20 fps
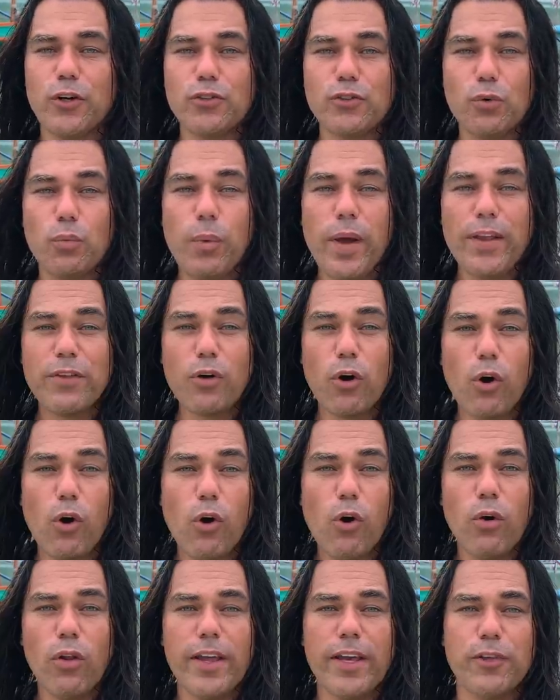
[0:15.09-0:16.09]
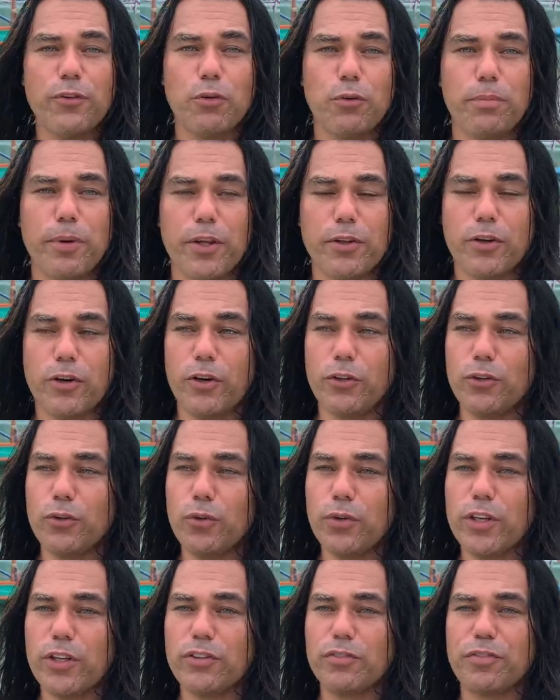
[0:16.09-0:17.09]
So went all into Bitcoin,
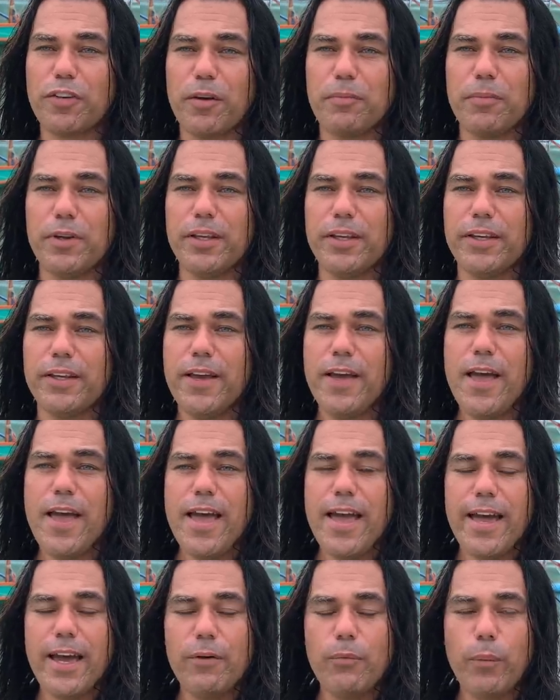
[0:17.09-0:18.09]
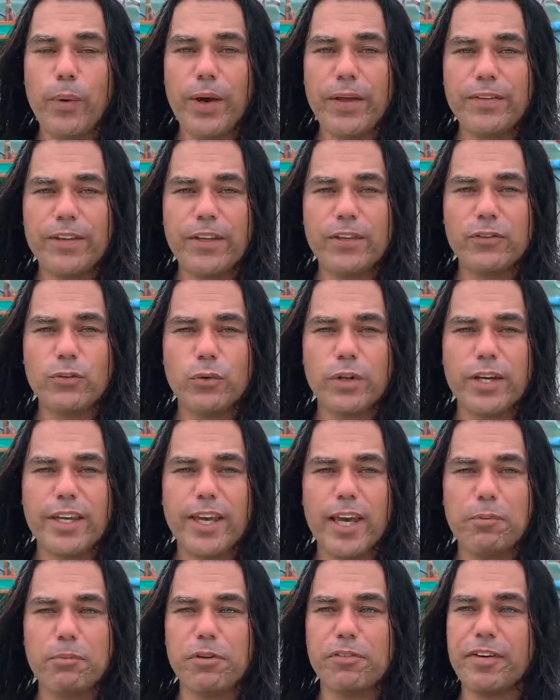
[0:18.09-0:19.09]
took his family and went into a
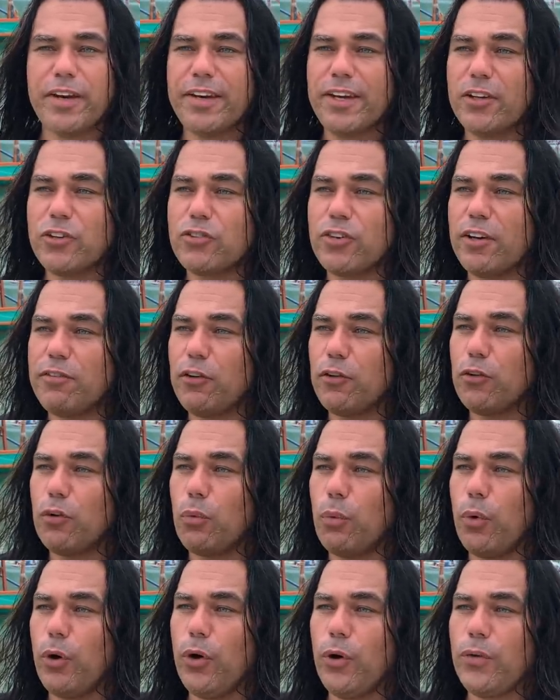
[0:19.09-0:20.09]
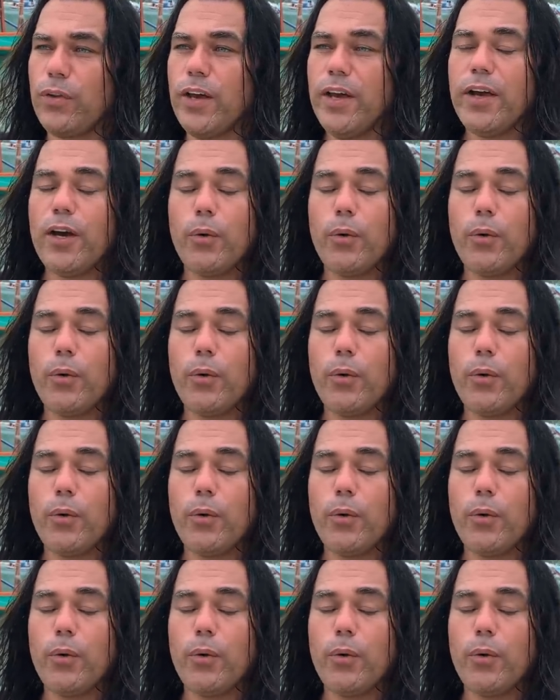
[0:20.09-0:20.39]
camper van and traveled the world.